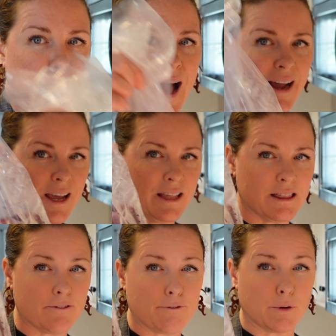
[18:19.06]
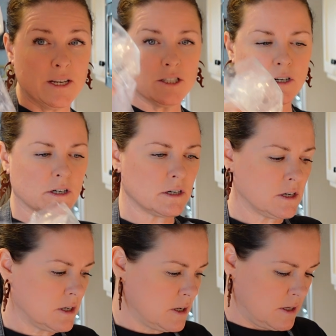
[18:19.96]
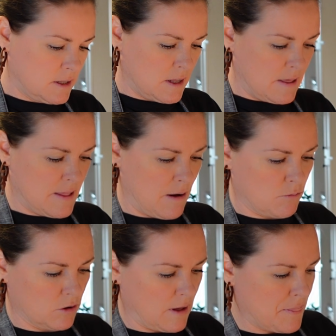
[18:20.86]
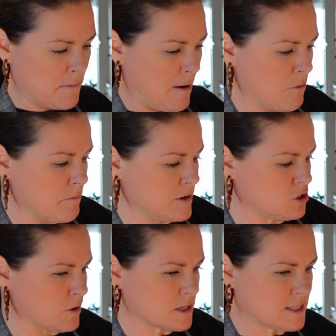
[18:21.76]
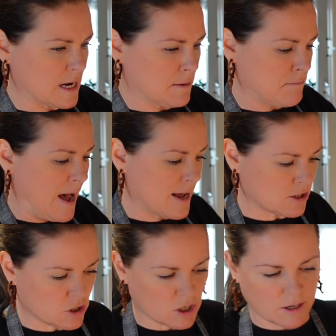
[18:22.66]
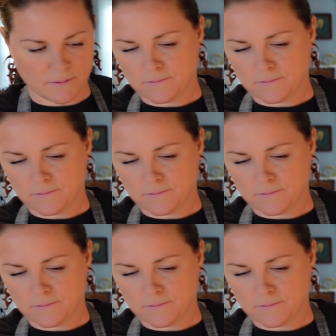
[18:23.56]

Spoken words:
back in the freezer, and then we'll get them out when we do our second batch.